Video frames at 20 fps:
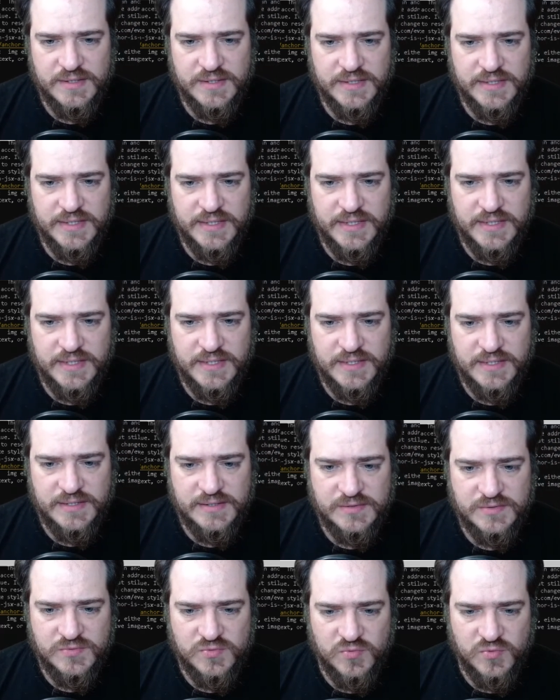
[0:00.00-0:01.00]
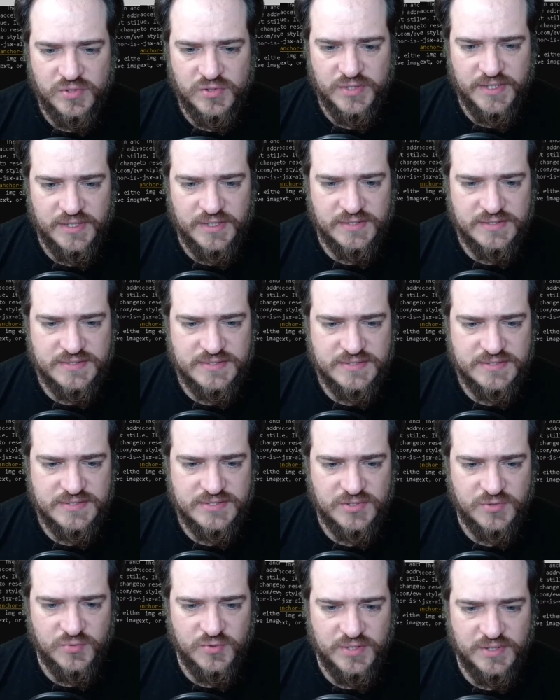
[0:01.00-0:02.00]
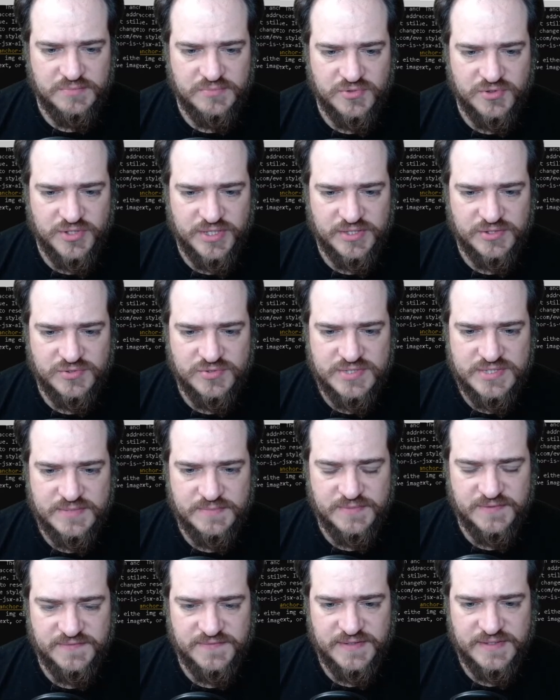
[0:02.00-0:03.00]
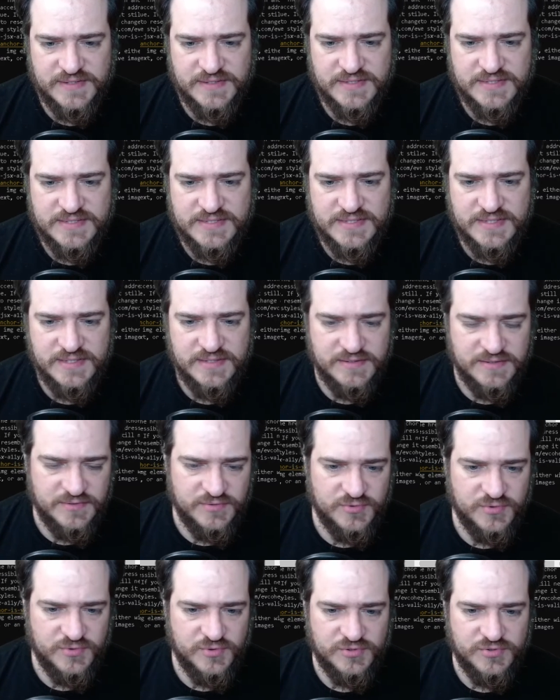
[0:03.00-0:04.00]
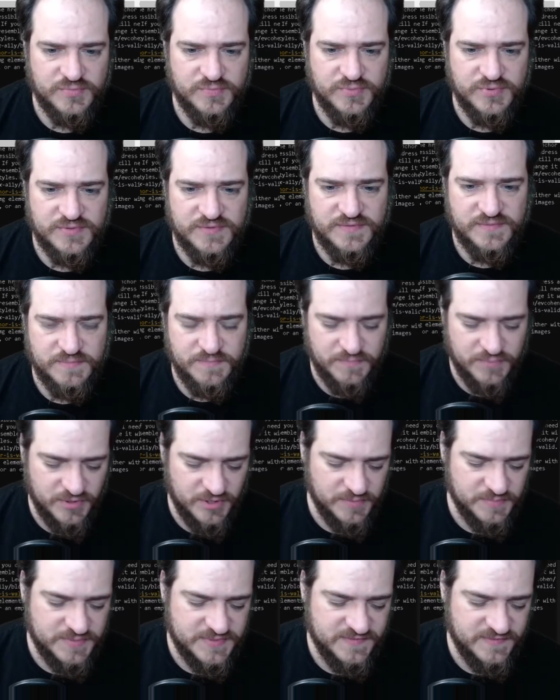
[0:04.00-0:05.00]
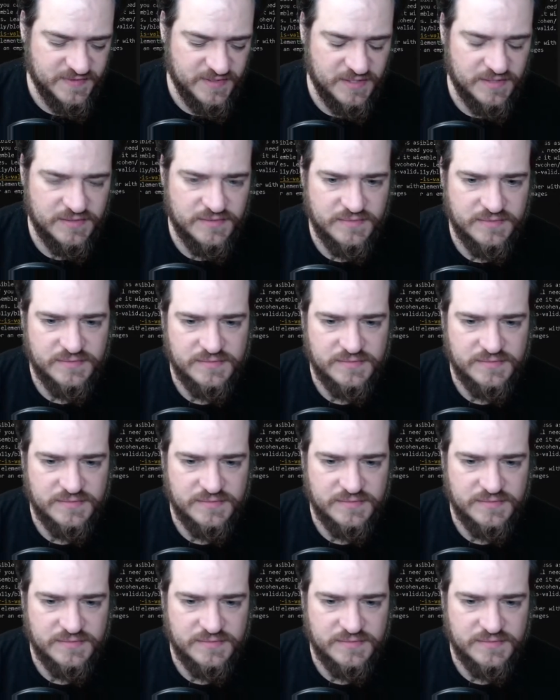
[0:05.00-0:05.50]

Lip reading: And what else? So I'm trying to simplify this. Here we're going to put props value,